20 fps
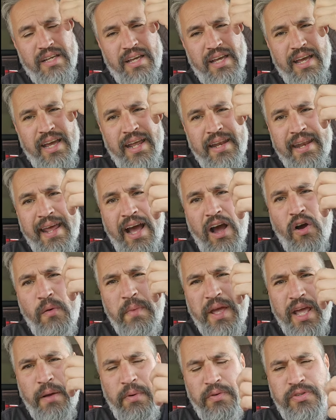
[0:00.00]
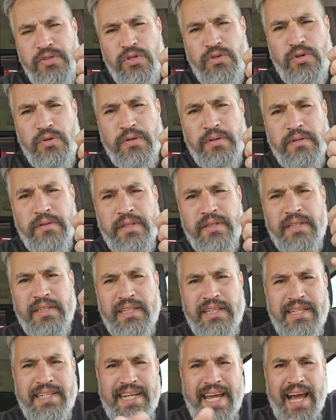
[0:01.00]
And now I'm able to
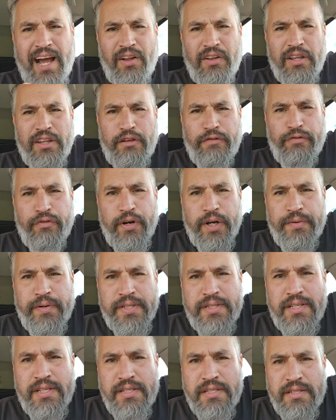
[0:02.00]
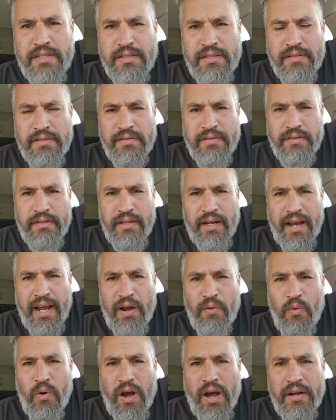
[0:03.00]
dial in the frequencies that I
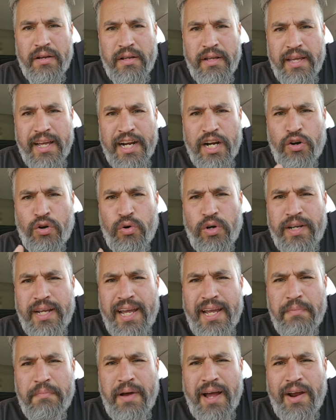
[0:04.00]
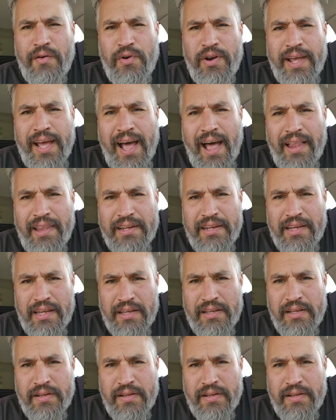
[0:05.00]
want and create my reality.